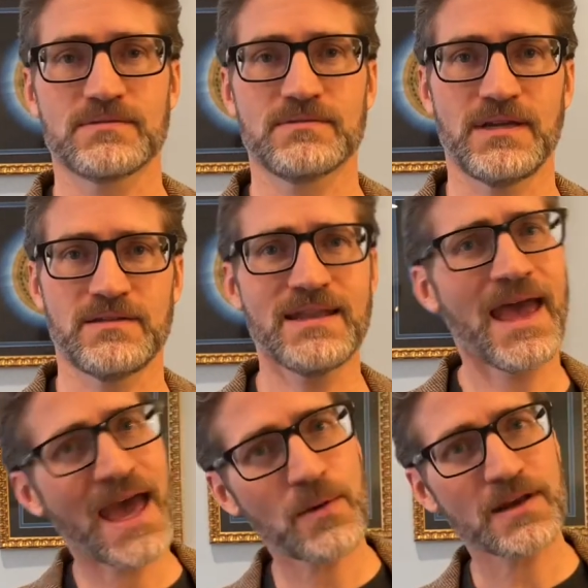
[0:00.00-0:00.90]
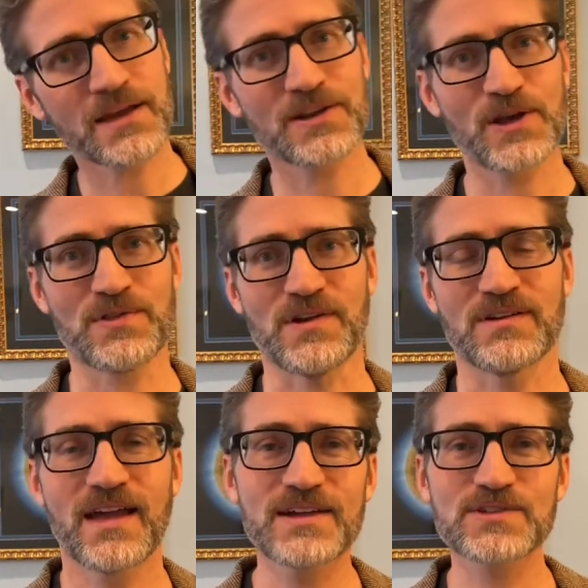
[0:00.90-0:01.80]
Like, nah, we're not going to go there.
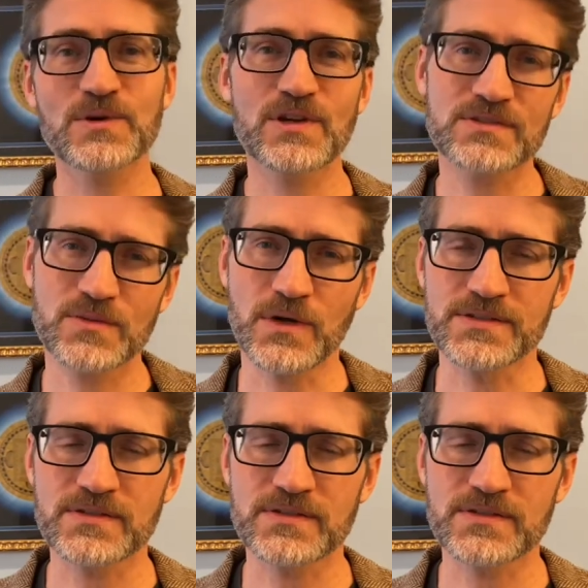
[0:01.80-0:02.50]
And so it goes somewhere else.